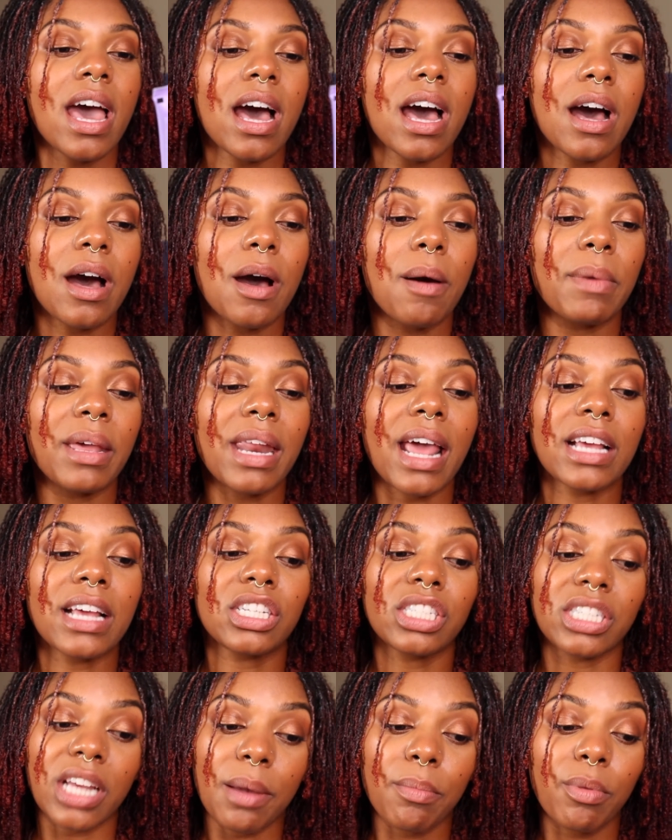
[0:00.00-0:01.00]
It has
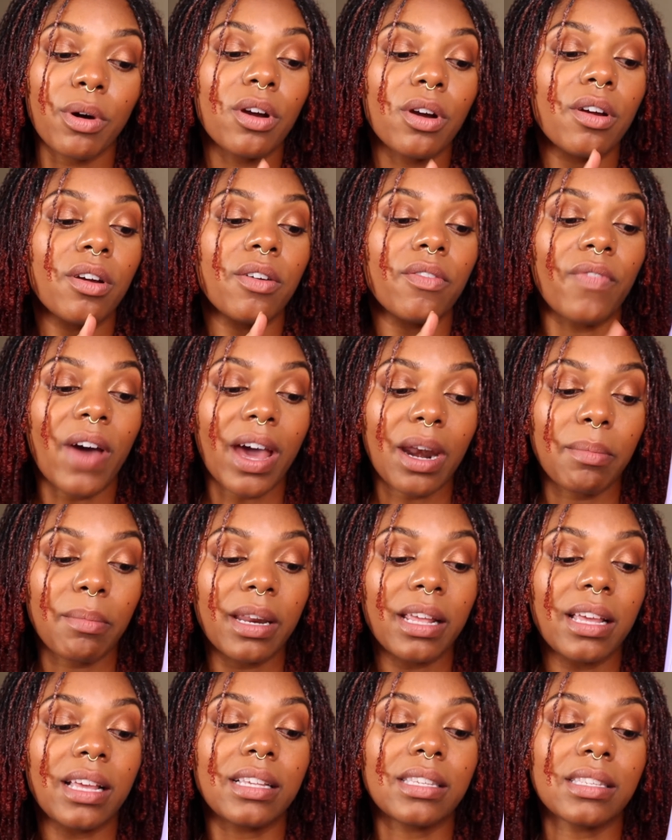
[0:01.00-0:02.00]
shea butter, vitamin
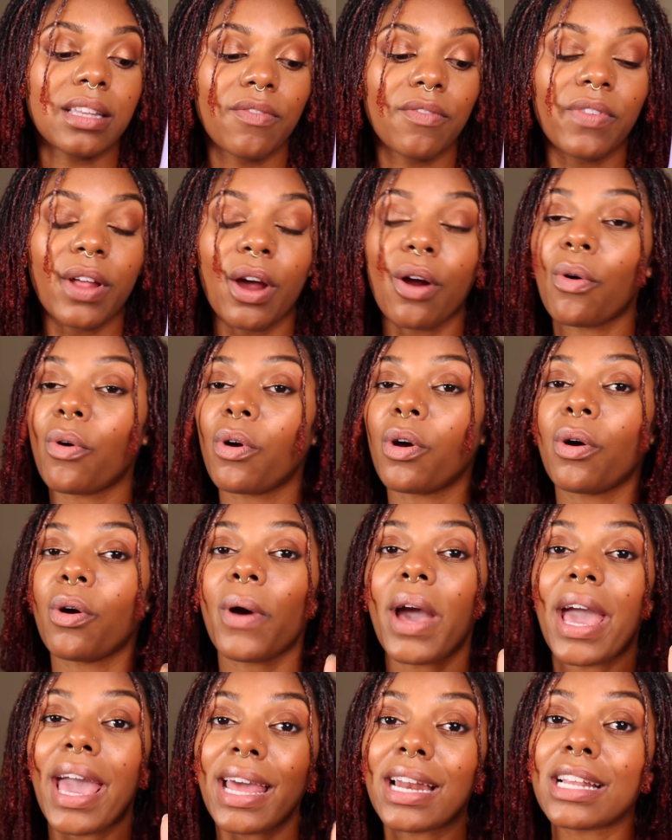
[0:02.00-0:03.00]
E, sunflower oil,
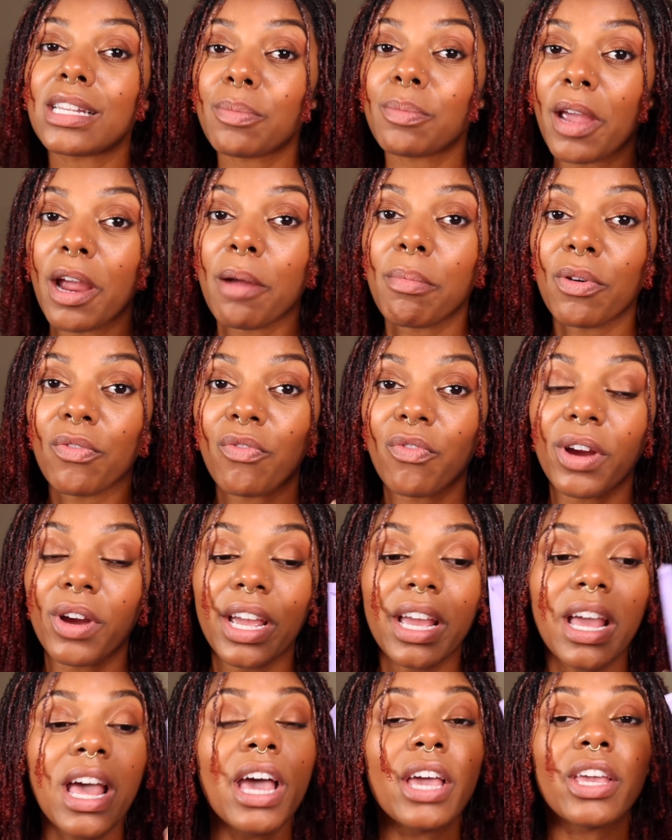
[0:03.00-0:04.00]
and it's paraben
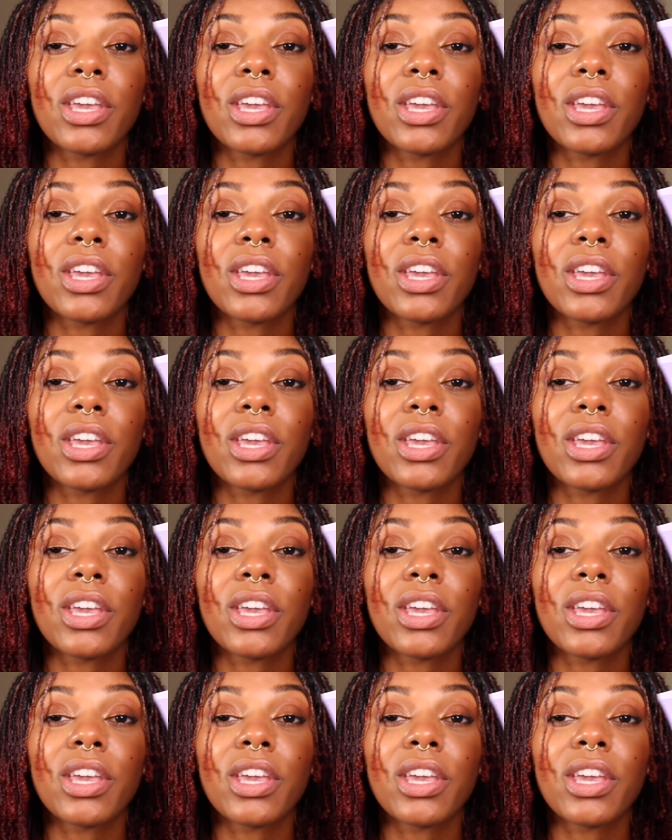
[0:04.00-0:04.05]
free.